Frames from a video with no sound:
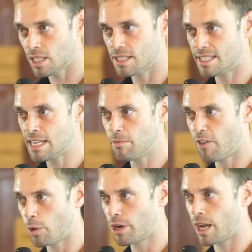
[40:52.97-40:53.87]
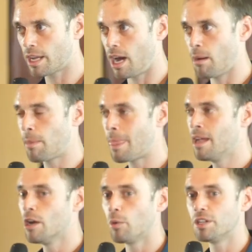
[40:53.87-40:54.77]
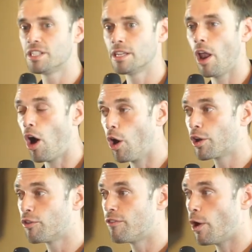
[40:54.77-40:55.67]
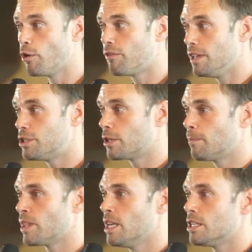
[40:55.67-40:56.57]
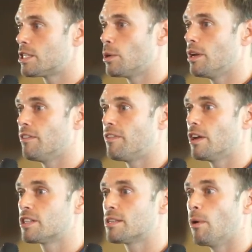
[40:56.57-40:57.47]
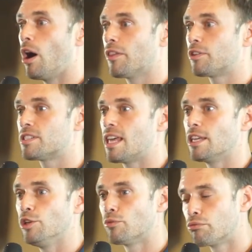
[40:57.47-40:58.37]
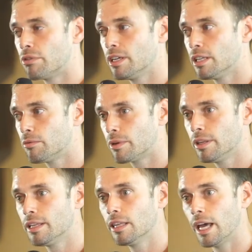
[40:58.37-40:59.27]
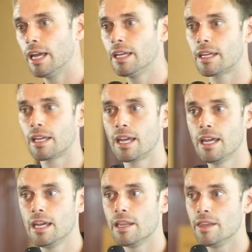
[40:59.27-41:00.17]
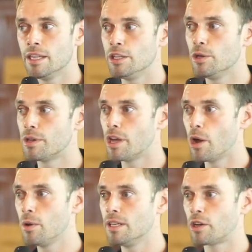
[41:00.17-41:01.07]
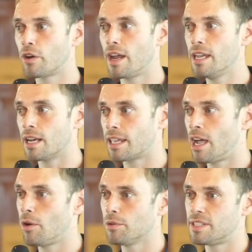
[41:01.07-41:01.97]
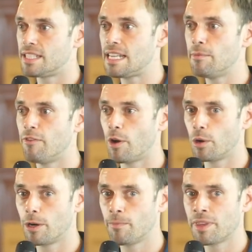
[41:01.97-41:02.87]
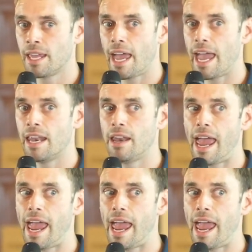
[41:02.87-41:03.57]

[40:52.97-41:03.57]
steemvoter.com, which is an auto vote feature. So if there's some authors that you really, really like, then you go and create an account on Steem Voter, and